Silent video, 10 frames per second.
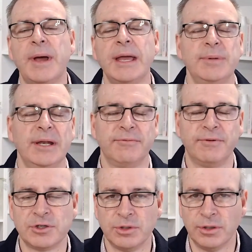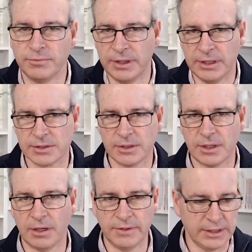main beneficiary of
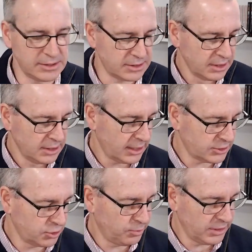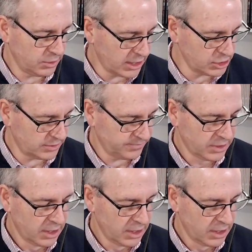his superannuation.